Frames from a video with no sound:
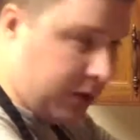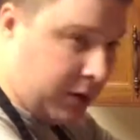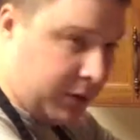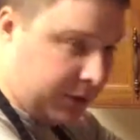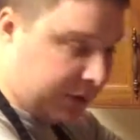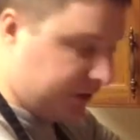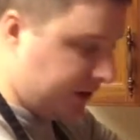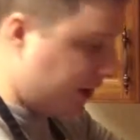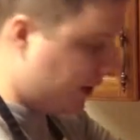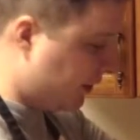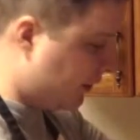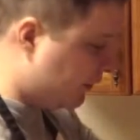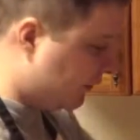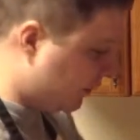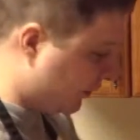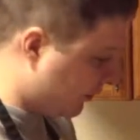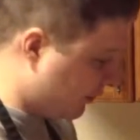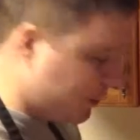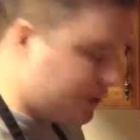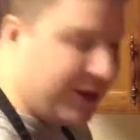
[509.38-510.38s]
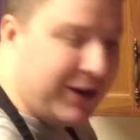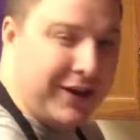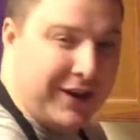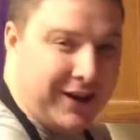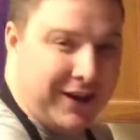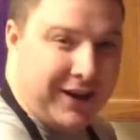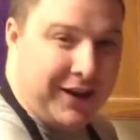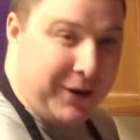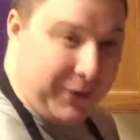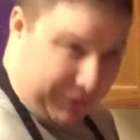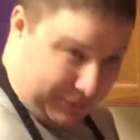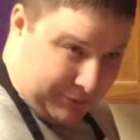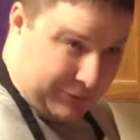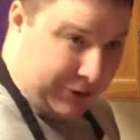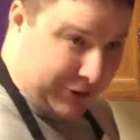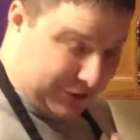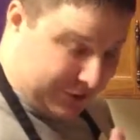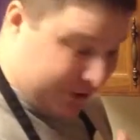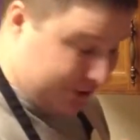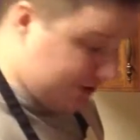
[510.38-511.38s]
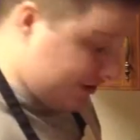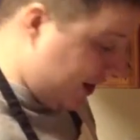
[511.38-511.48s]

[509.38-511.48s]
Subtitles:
almost out of, so this is good